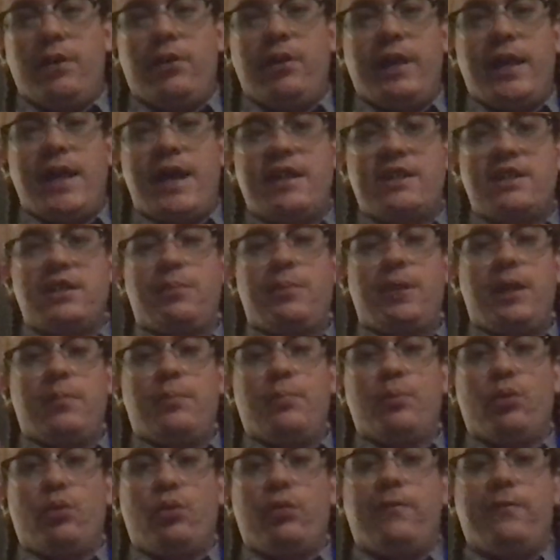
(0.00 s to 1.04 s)
it has to be
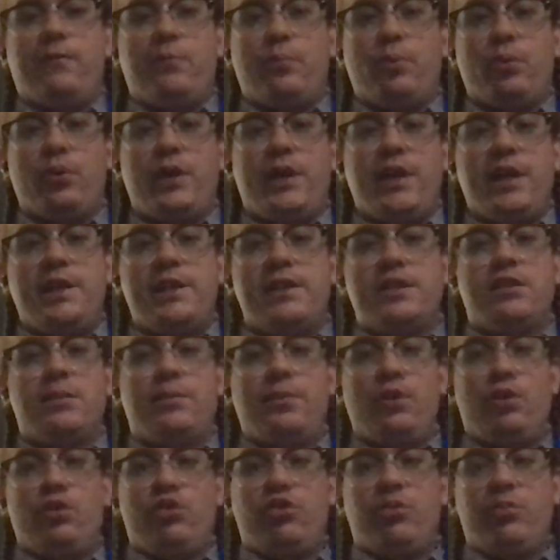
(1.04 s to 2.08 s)
approved
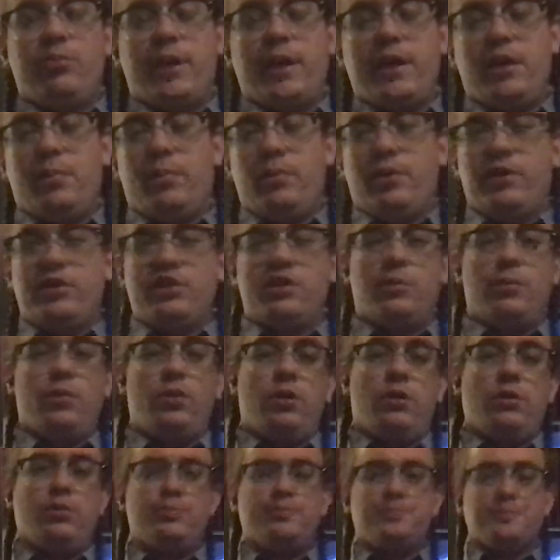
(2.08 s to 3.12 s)
pre-distribution by the
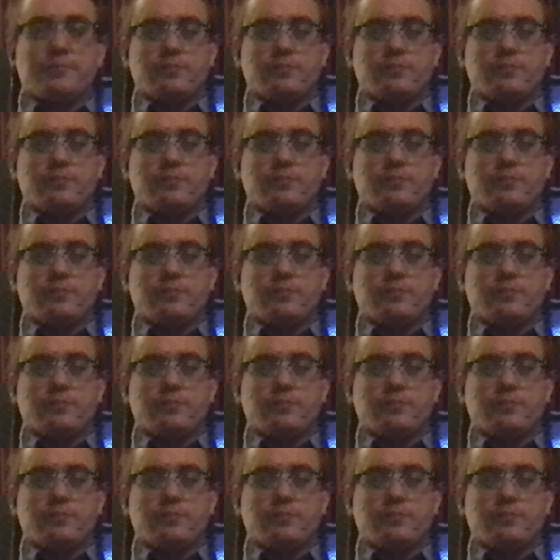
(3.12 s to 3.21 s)
principal.